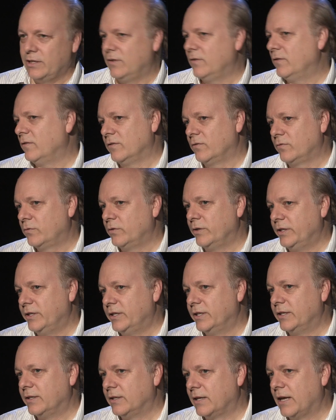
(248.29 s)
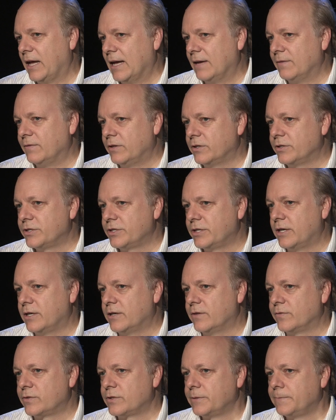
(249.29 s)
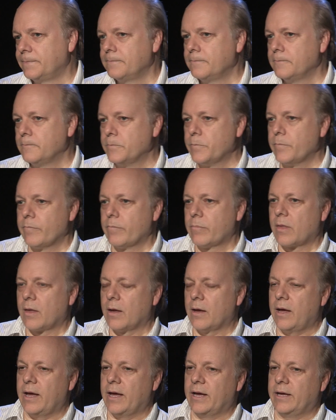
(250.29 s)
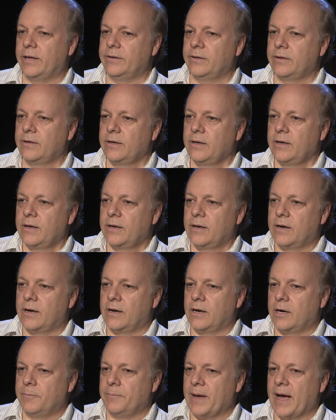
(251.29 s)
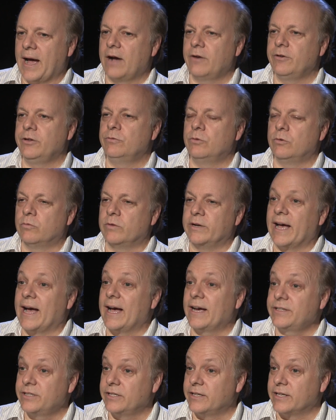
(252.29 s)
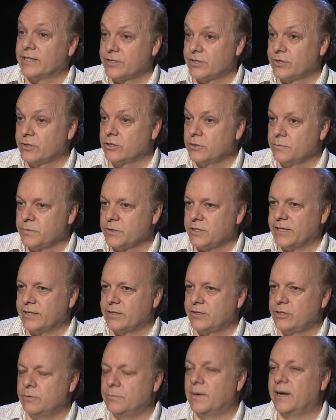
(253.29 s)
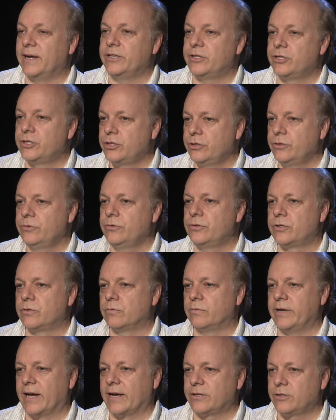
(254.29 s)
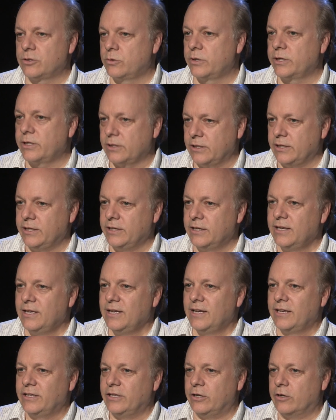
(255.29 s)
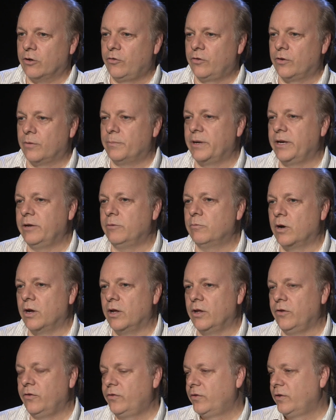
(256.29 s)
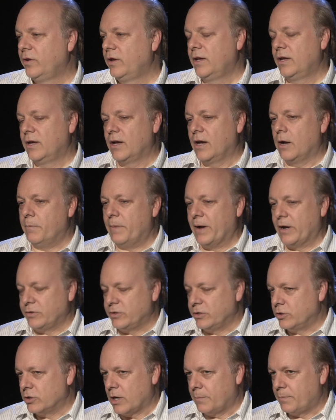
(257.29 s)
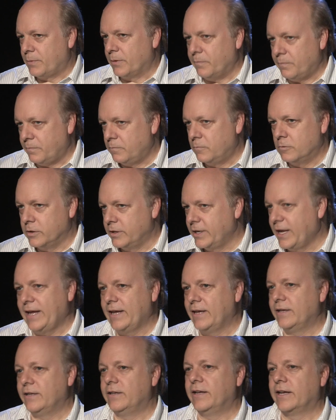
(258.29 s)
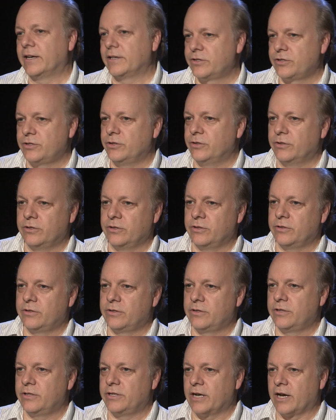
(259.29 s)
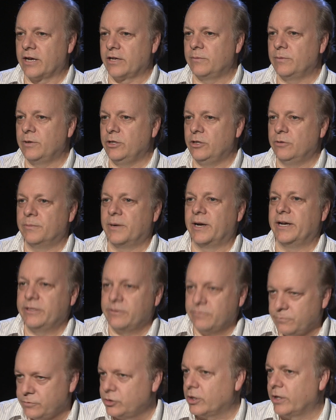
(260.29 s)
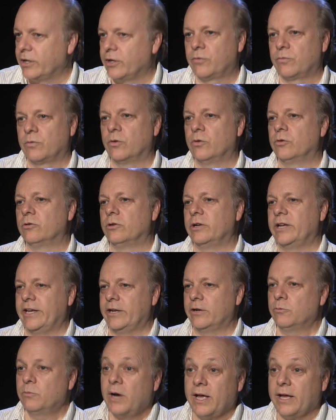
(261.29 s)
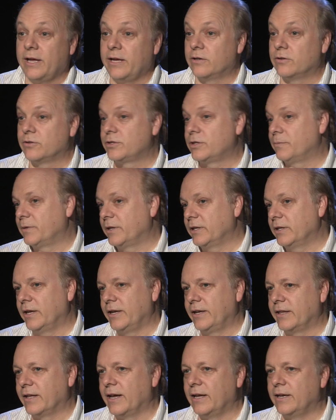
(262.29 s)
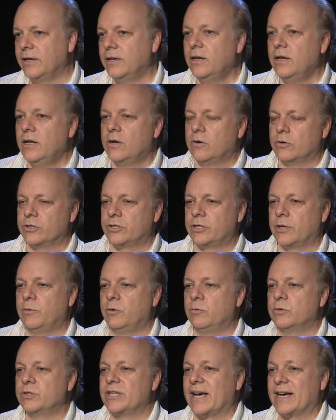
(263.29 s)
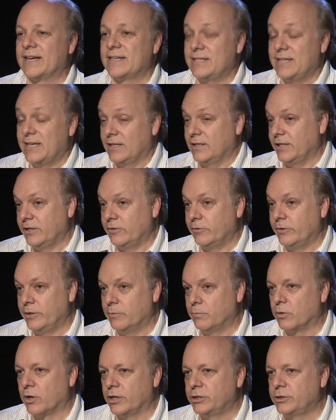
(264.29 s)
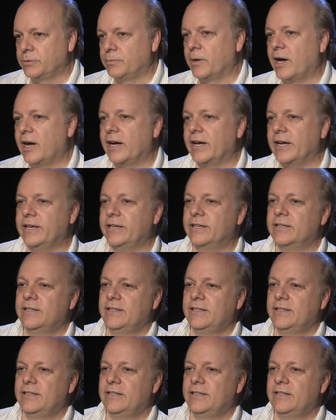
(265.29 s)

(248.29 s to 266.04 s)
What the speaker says: even if we didn't have it ourselves. And how you would react in that circumstance, you might choose to react quickly. You know, somebody was about to drop a grenade next to the document, you might try to throw the grenade away or something like that. Or someone was accidentally going to brush by